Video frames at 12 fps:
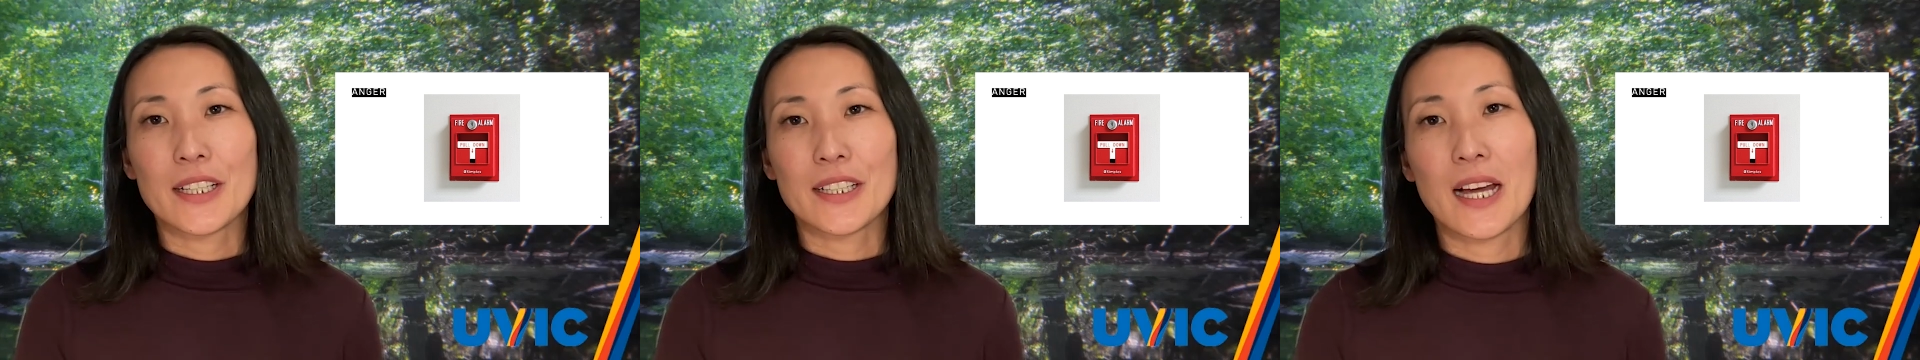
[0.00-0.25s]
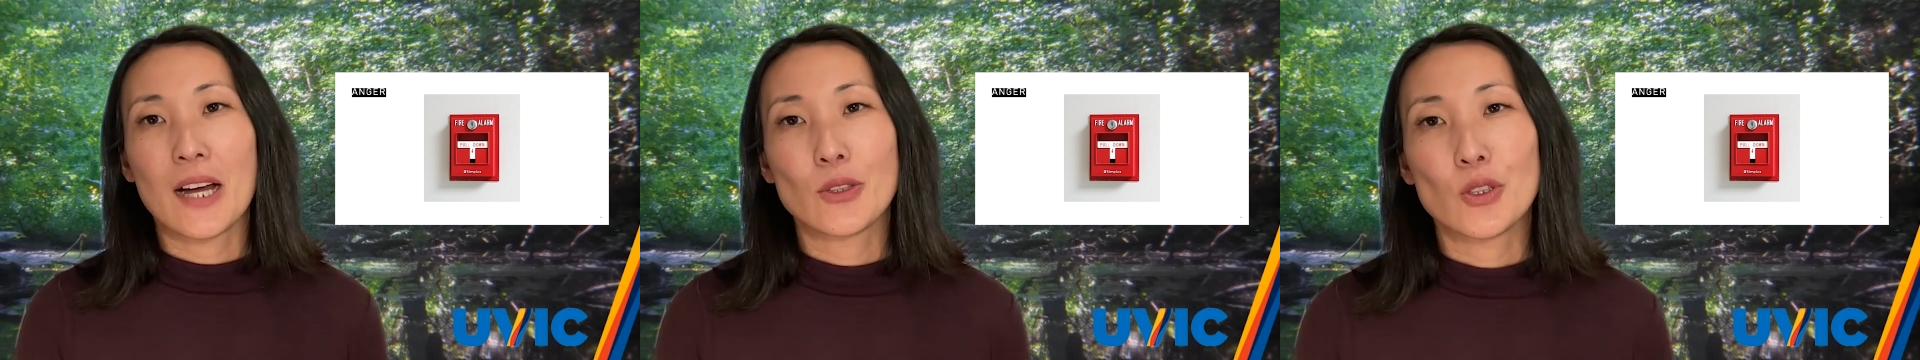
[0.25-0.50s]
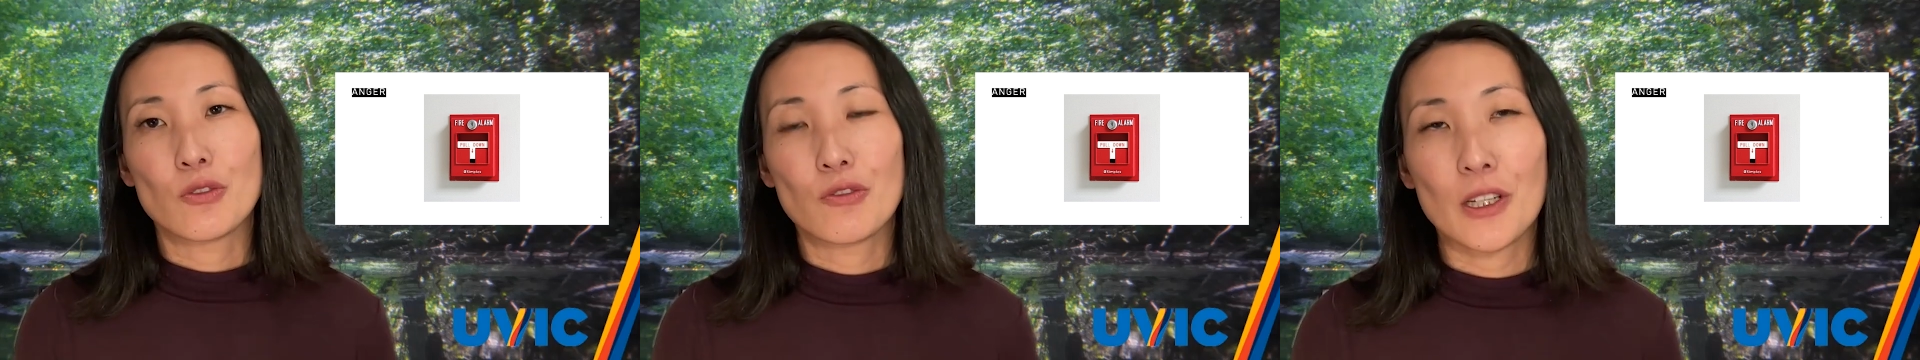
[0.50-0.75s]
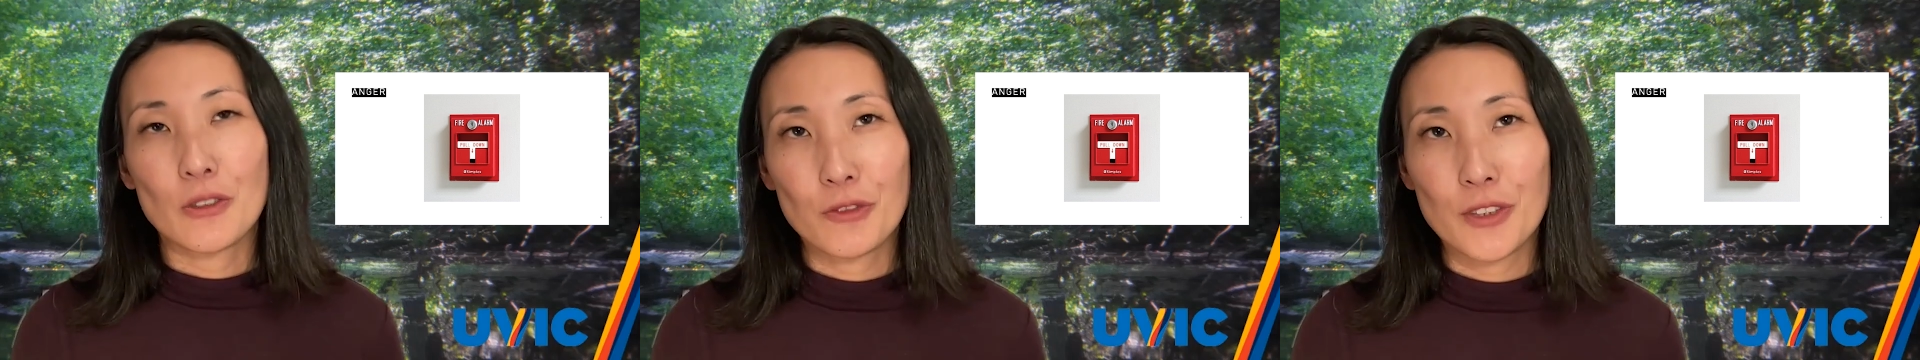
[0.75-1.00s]
and how you
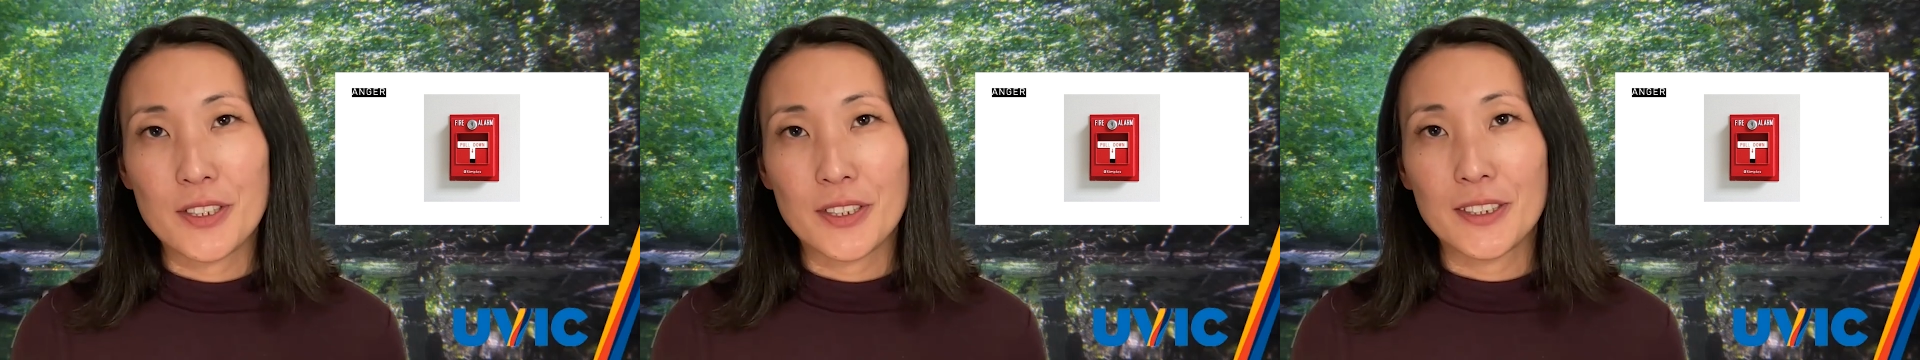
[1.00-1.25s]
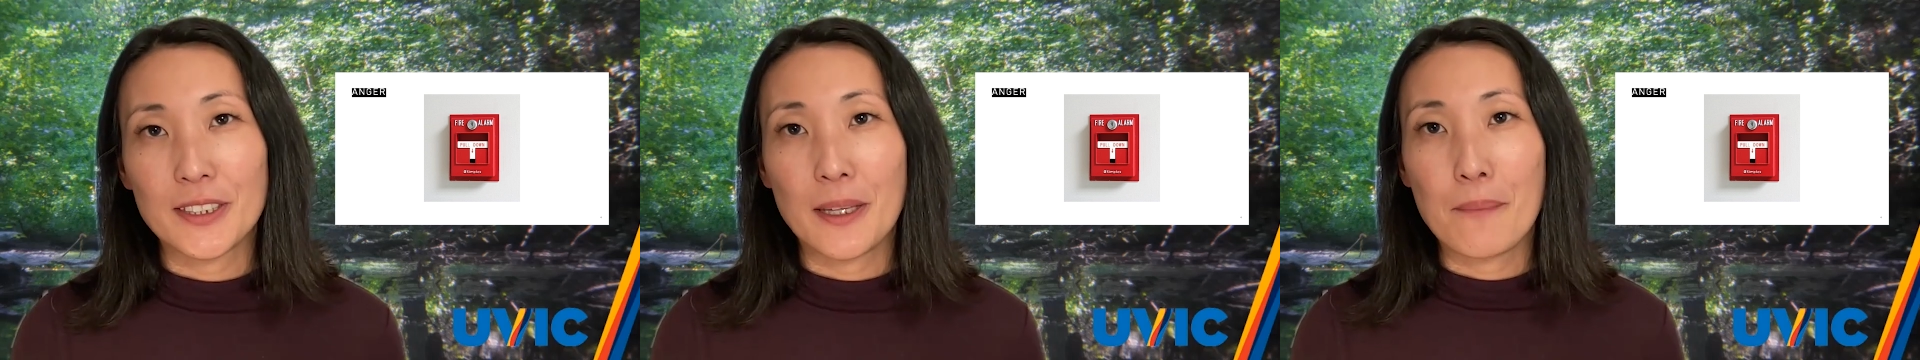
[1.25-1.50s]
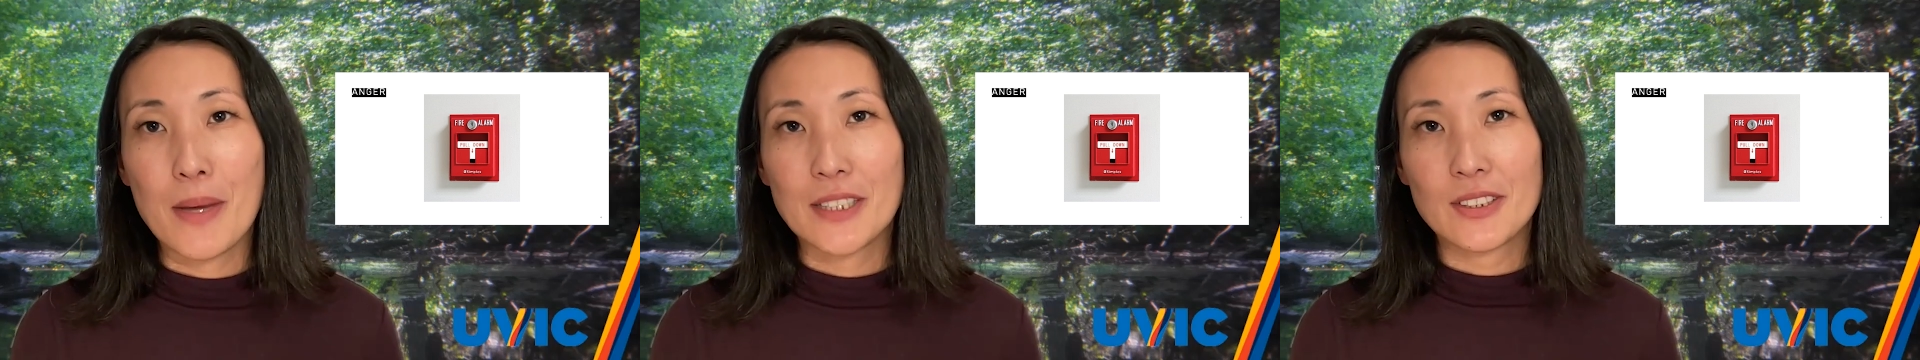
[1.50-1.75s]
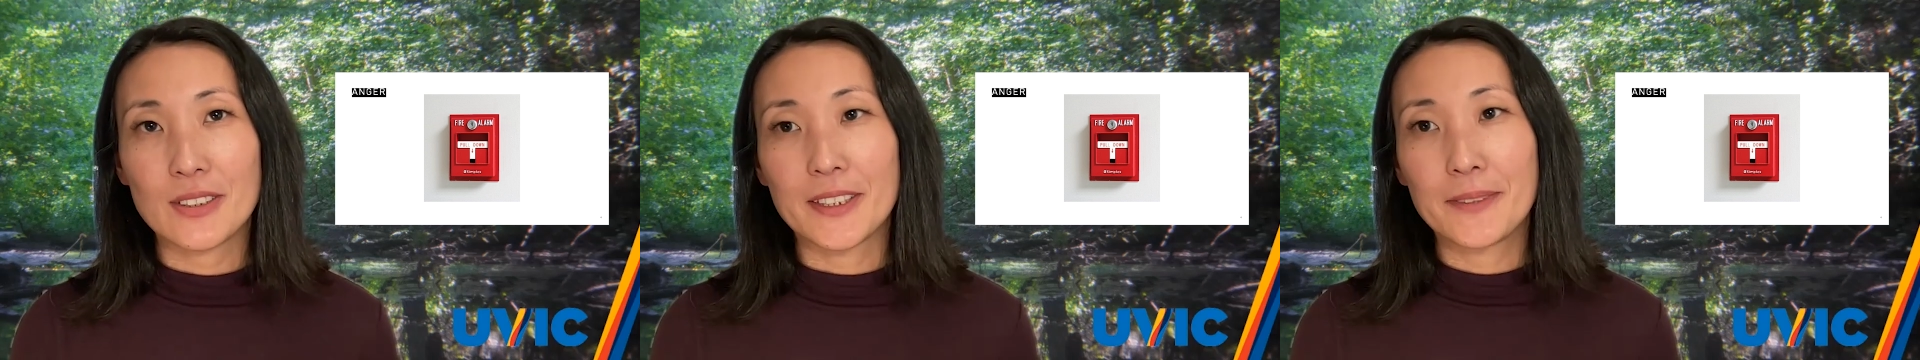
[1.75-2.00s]
felt physically and
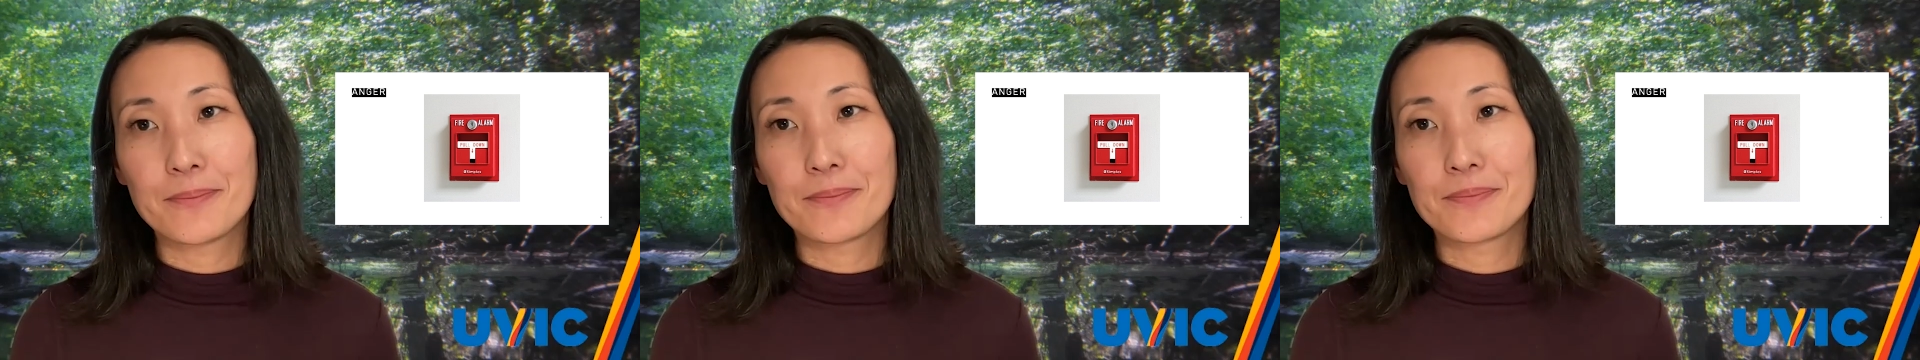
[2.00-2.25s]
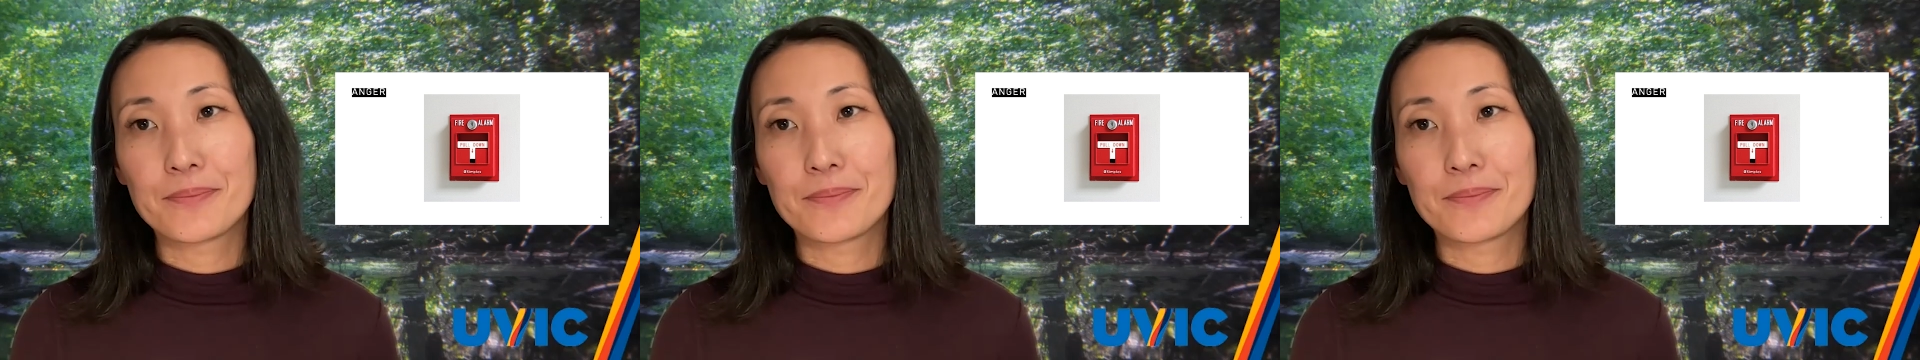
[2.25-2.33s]
mentally.